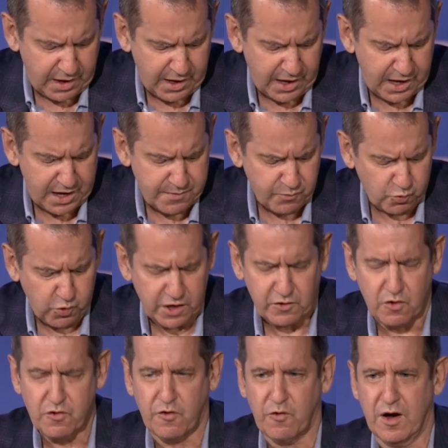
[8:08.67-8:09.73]
Abe
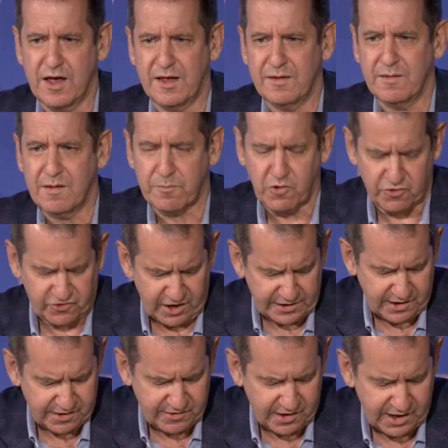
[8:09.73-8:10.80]
Wickelgren
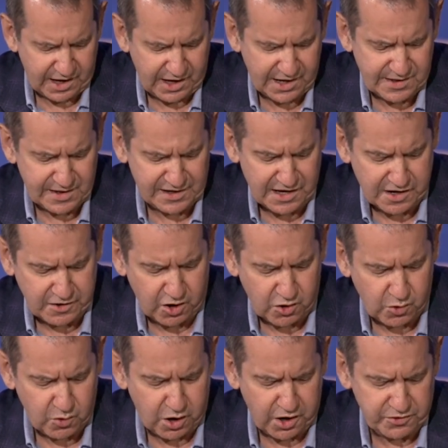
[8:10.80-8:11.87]
presented today that he
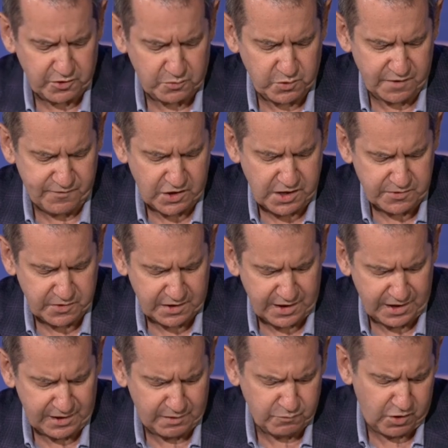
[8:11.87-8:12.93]
co-authored with
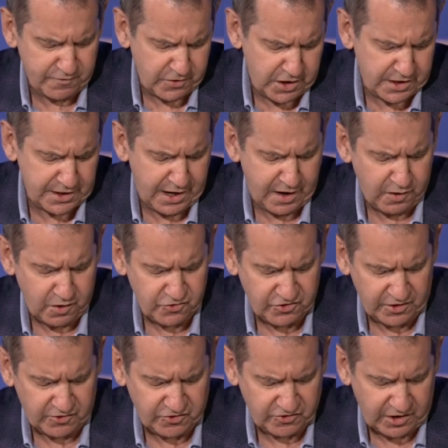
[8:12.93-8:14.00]
Ian Ayres
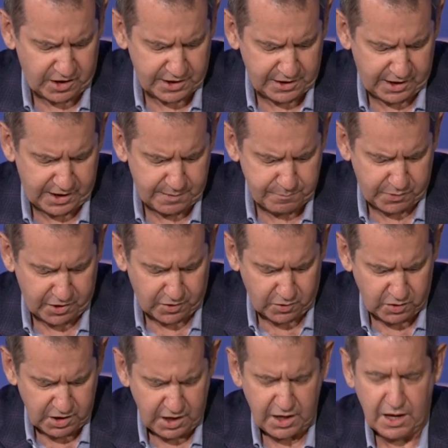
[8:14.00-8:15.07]
and Scott Hemphill.
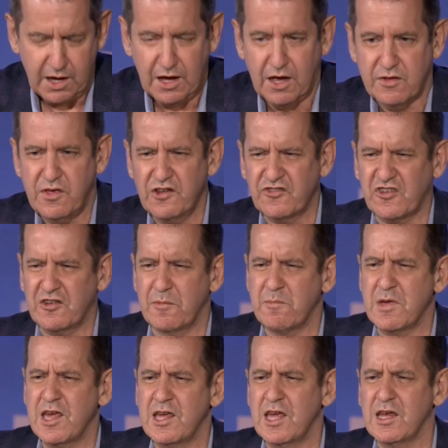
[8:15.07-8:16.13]
This, to
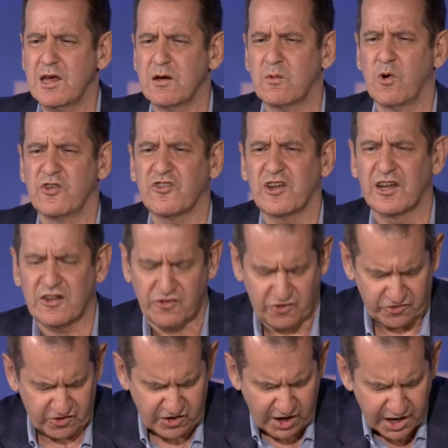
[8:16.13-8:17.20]
me, was an
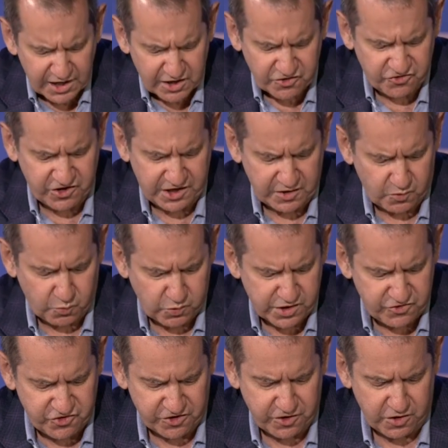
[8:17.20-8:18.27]
astonishing
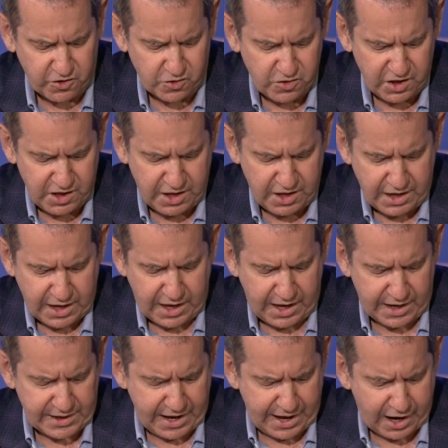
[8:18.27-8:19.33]
original
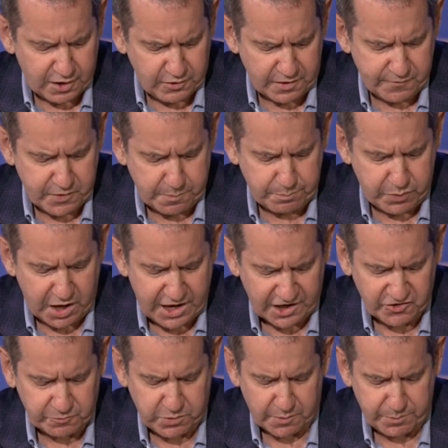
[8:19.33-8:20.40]
and
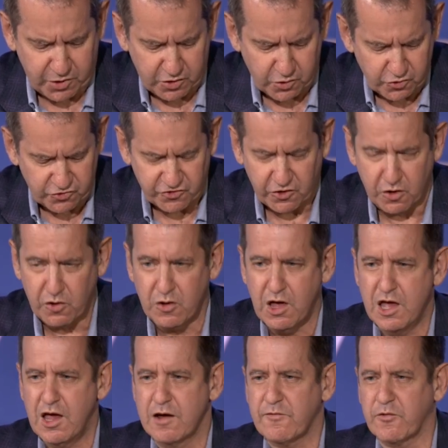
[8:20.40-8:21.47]
out-of-the-box proposal
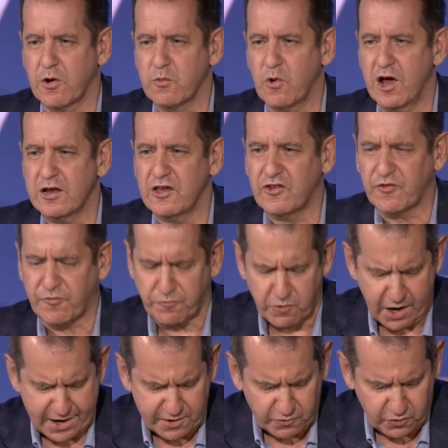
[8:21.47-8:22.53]
for what is,
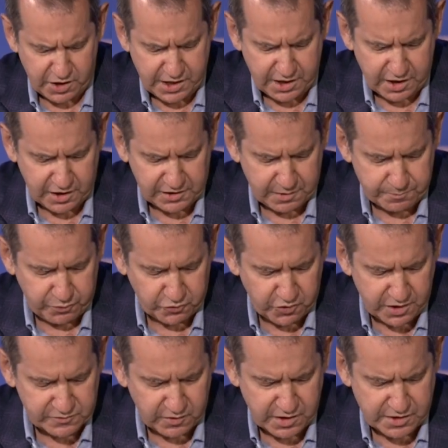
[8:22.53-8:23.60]
frankly, a
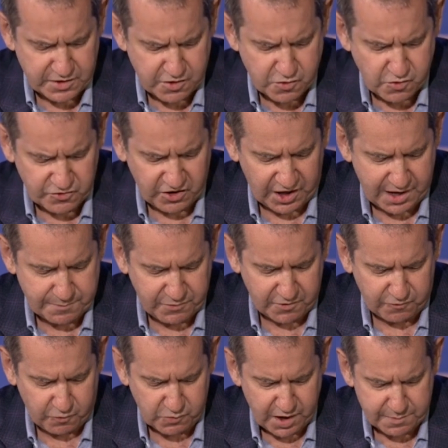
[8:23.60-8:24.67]
completely new type
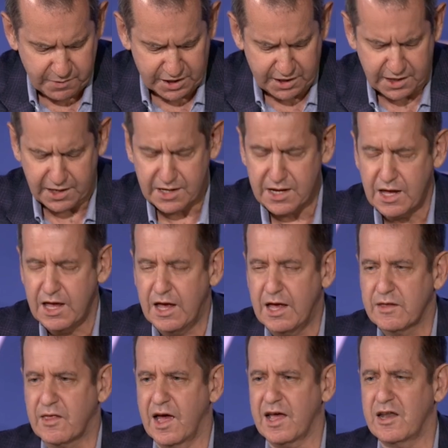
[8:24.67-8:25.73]
of remedy
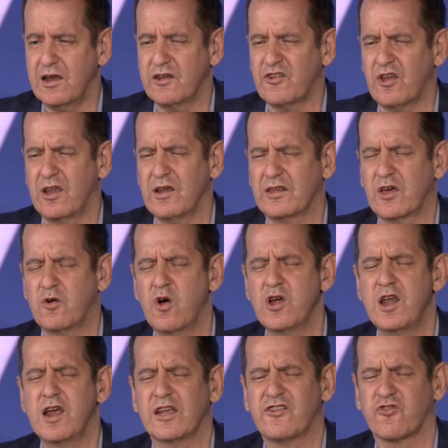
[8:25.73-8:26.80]
that
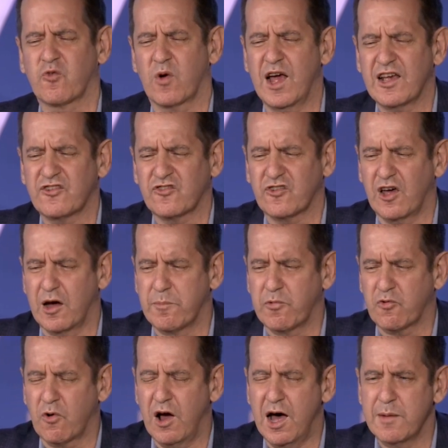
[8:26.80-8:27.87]
could address a
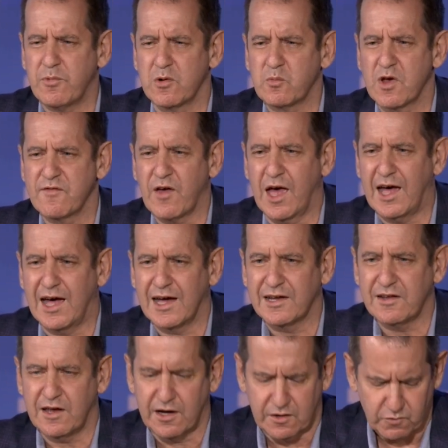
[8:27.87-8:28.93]
problem we've
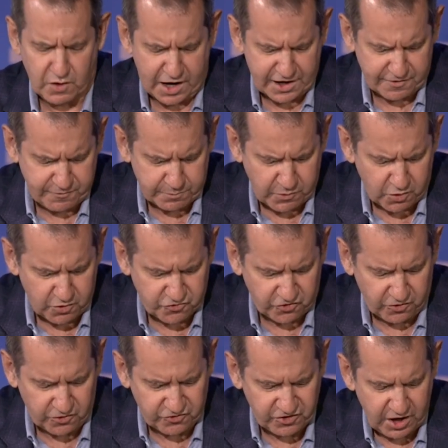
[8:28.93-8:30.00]
had in a lot of
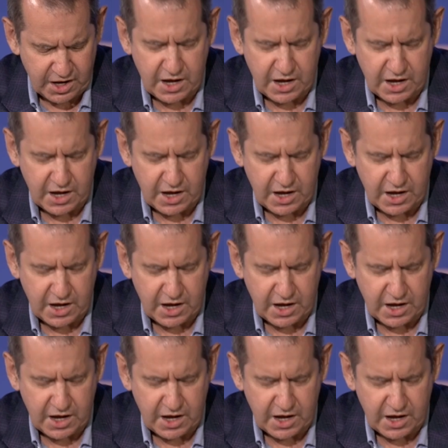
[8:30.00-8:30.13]
mergers.